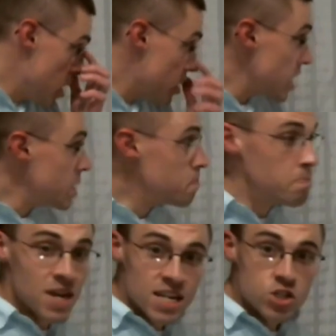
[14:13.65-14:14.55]
Okay,
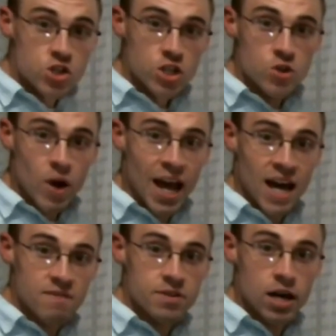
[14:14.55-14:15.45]
make sure you
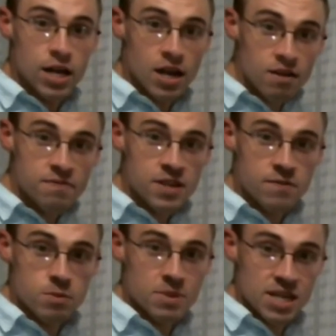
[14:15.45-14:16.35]
have enough
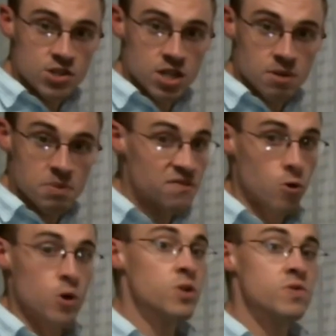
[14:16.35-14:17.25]
information
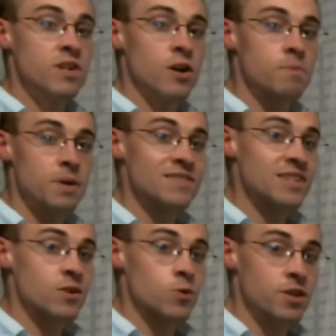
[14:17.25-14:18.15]
before you start
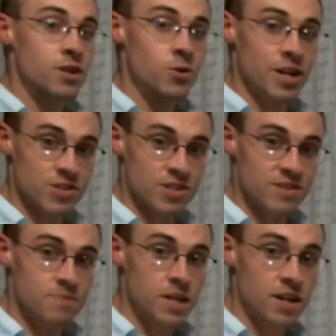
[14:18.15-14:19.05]
messing with
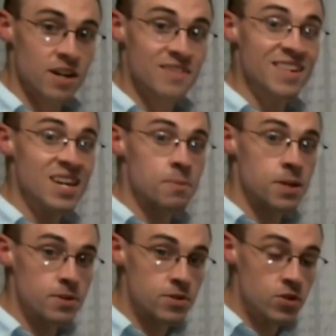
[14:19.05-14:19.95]
equations, because
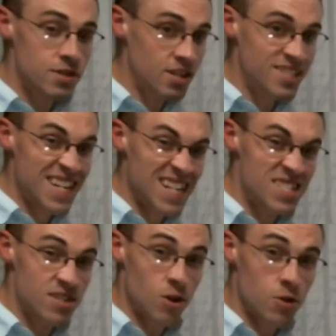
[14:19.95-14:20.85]
people do this on
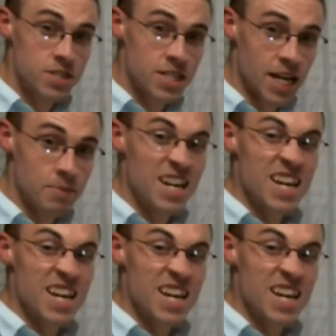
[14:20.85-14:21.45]
tests all the time.